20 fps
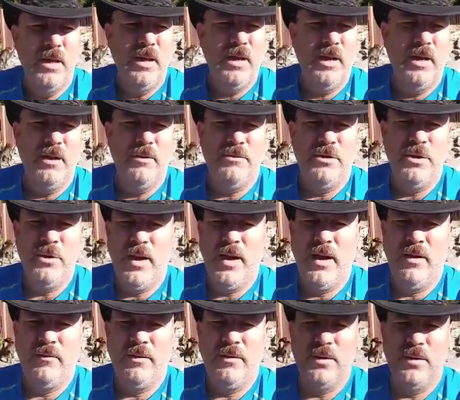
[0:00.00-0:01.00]
And if you
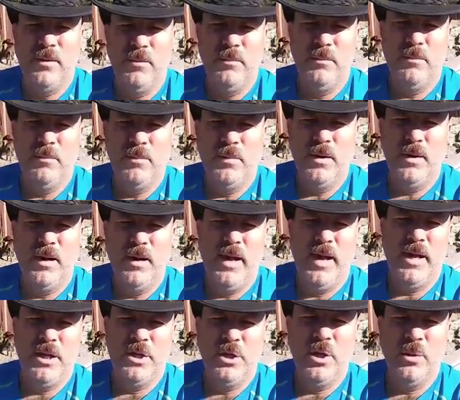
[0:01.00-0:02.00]
haven't
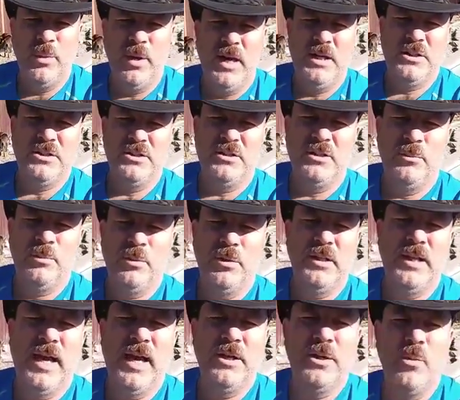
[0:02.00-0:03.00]
had a good relationship
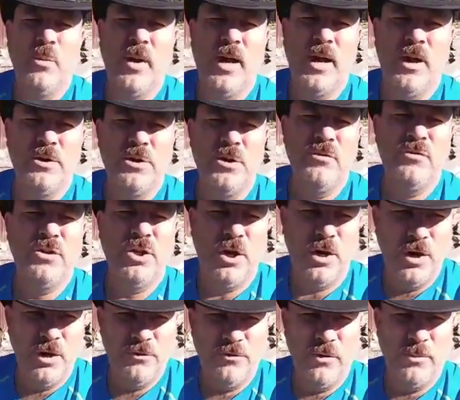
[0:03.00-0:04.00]
with God in a while and you've
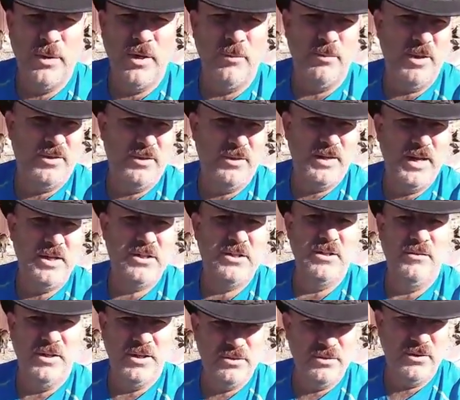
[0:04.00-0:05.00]
turned from him like the nation
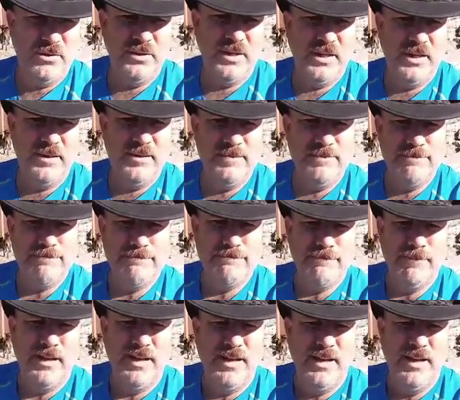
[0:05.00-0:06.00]
of Israel did,
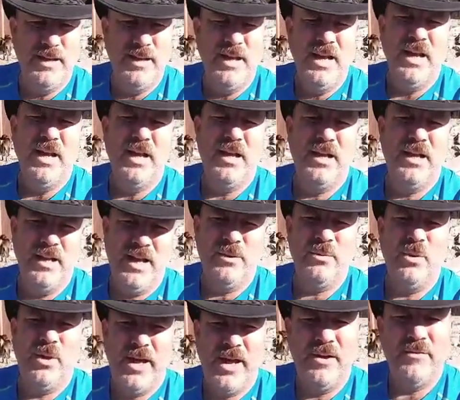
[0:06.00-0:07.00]
God
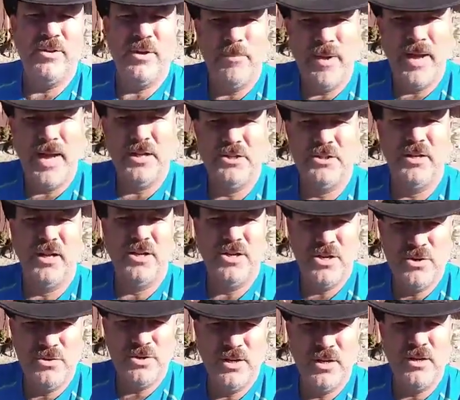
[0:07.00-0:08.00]
will have compassion on
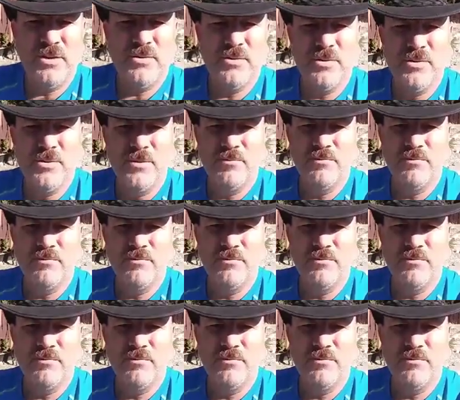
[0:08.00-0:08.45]
you too.